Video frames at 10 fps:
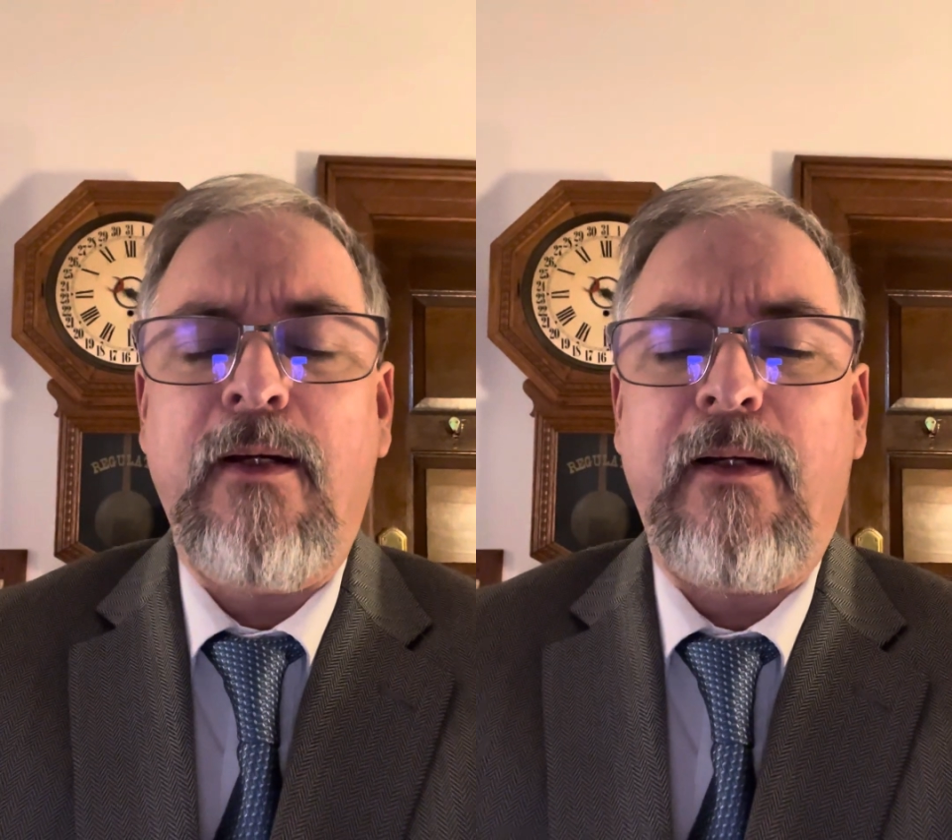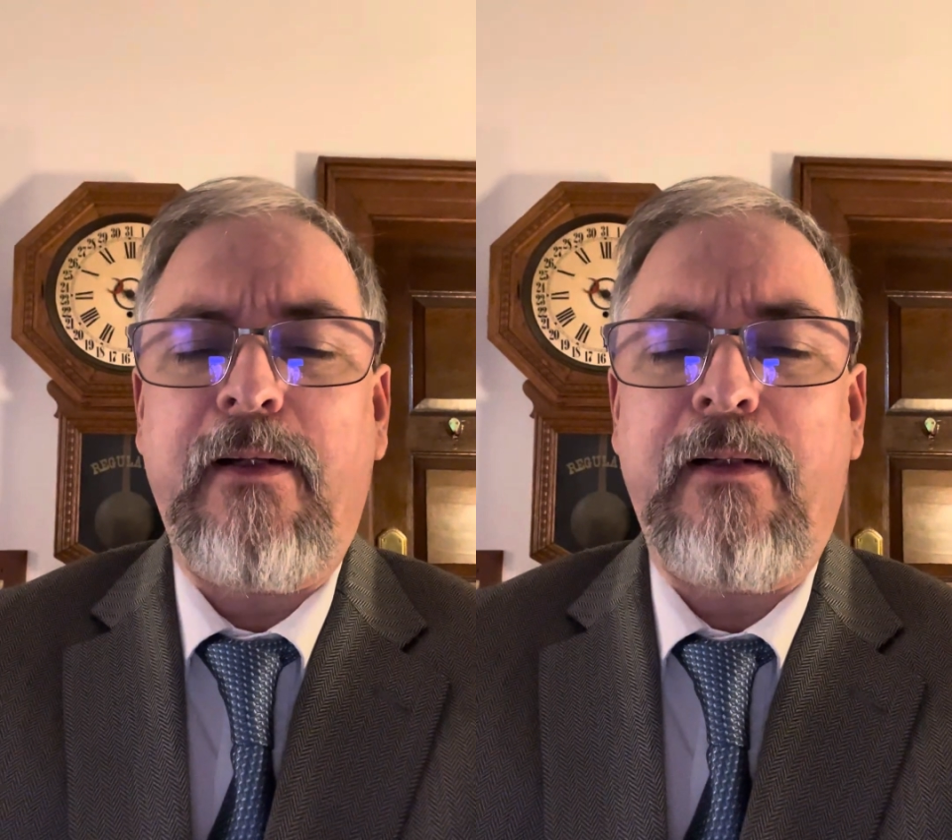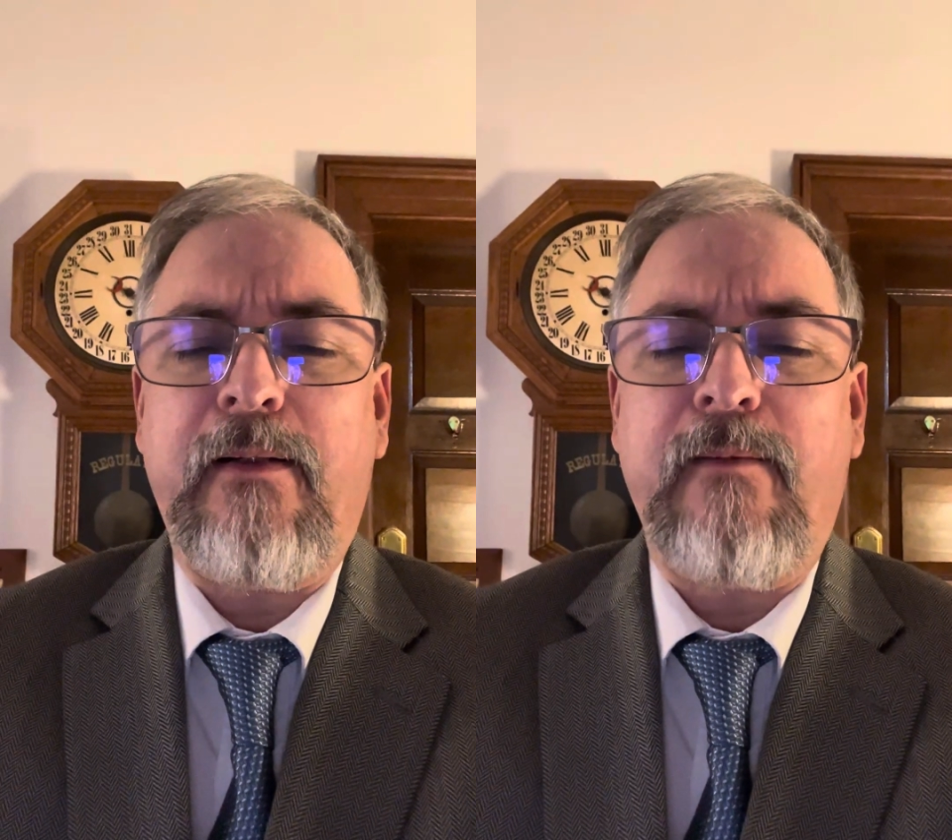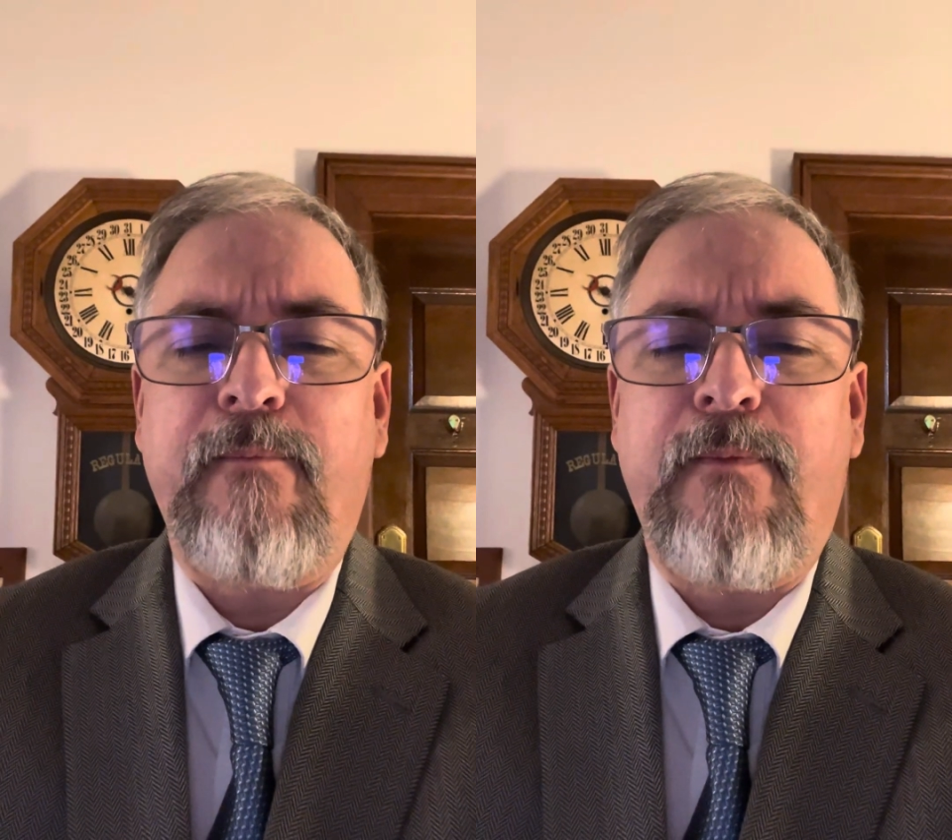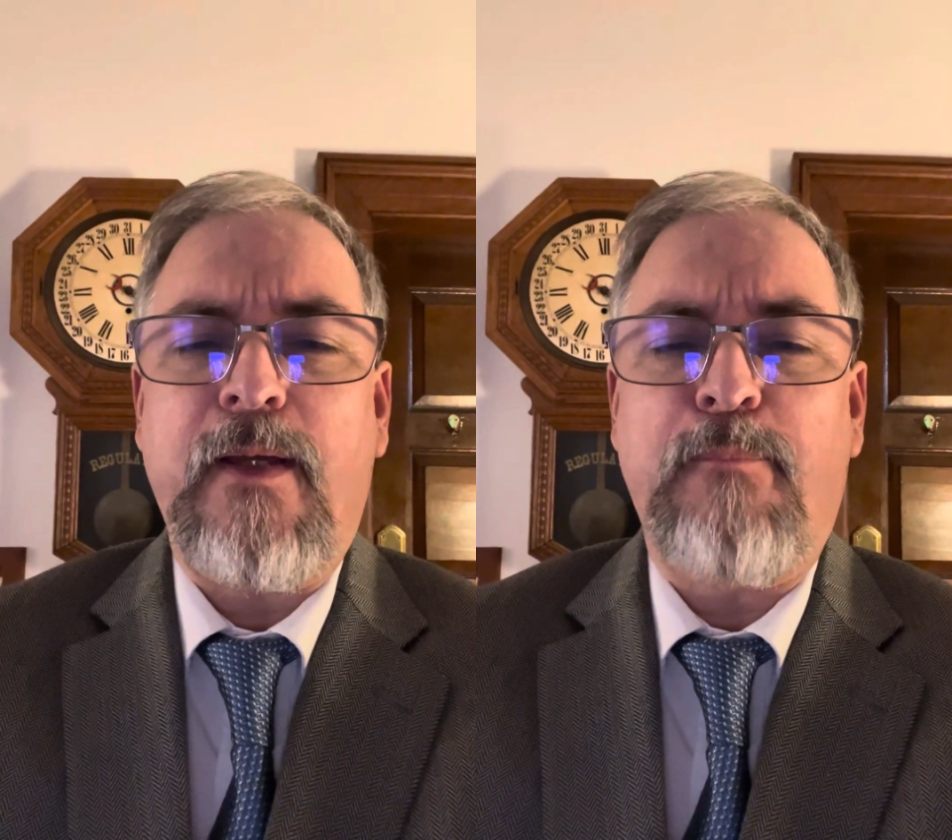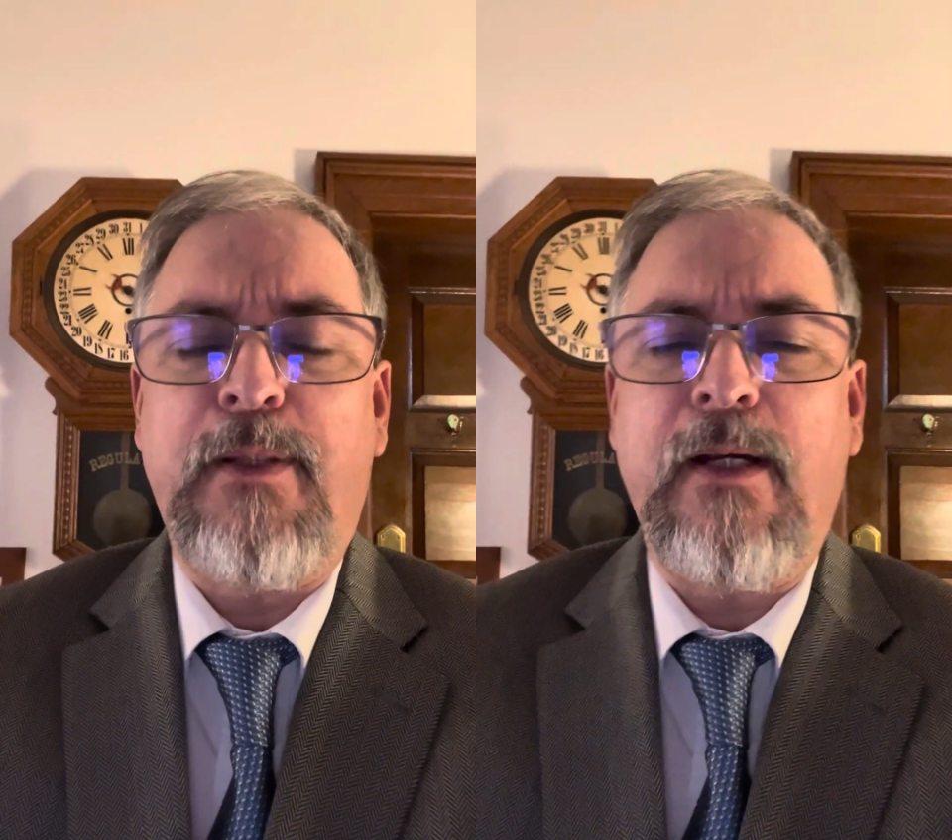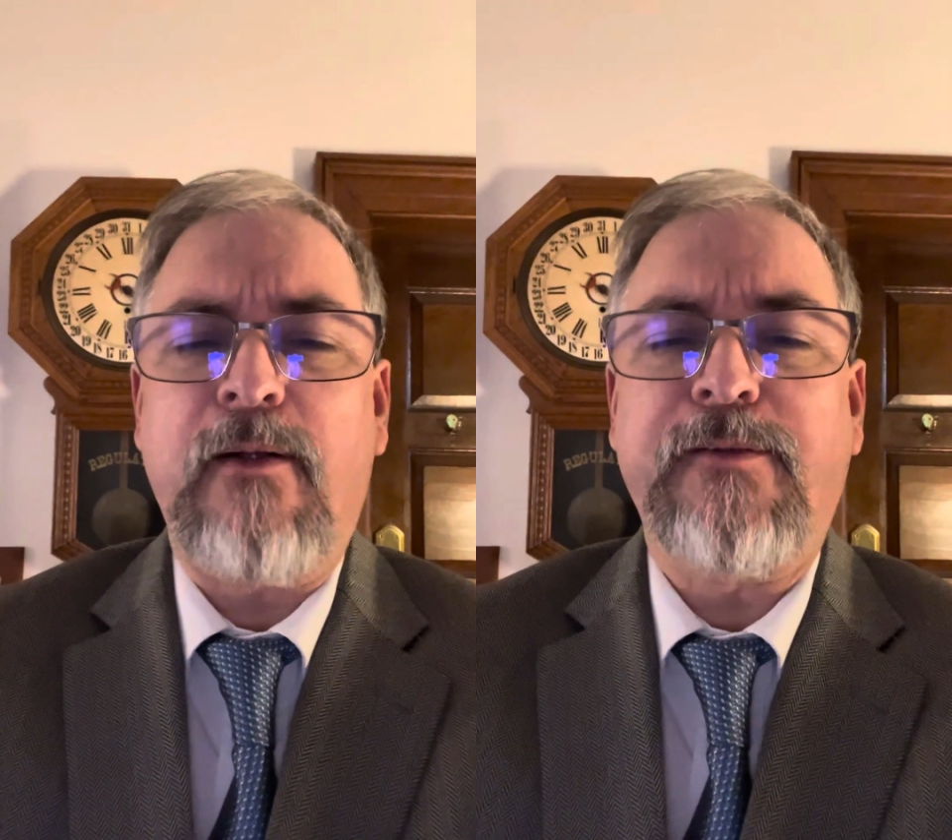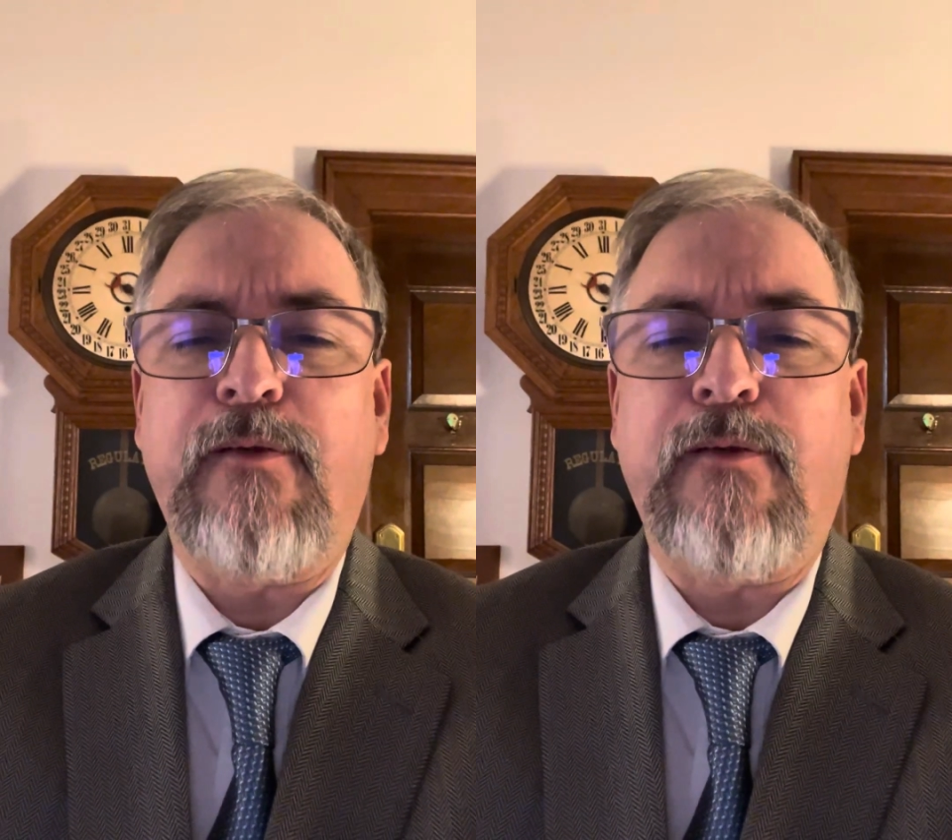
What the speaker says: the appearance of